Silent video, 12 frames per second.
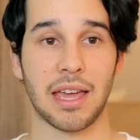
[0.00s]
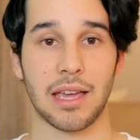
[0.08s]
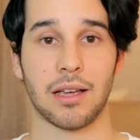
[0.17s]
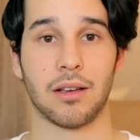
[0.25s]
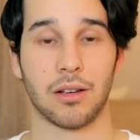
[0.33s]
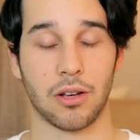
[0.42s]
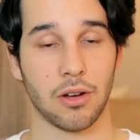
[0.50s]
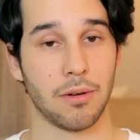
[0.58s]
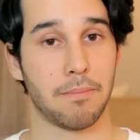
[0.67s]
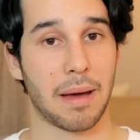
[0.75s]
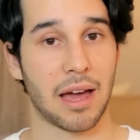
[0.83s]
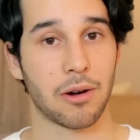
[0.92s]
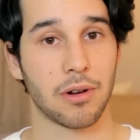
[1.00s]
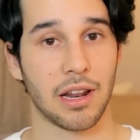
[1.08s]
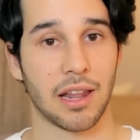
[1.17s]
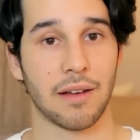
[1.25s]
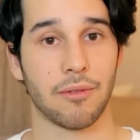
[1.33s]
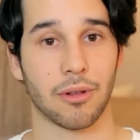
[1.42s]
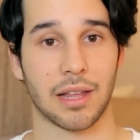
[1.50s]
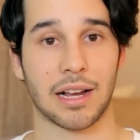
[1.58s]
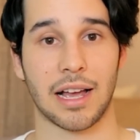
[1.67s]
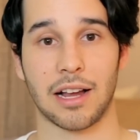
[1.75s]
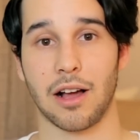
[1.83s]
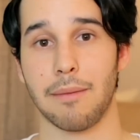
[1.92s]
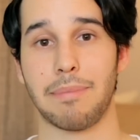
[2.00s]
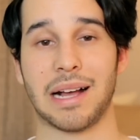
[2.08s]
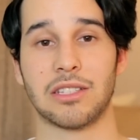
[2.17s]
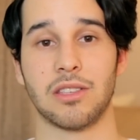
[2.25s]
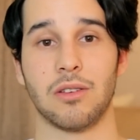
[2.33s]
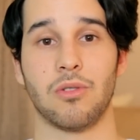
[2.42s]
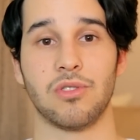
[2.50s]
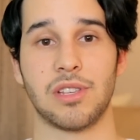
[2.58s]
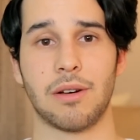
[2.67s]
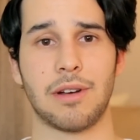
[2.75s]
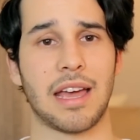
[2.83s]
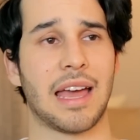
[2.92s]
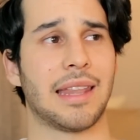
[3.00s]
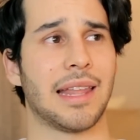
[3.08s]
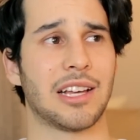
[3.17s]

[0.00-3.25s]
a good battery level. Like I got back to the hotel and I had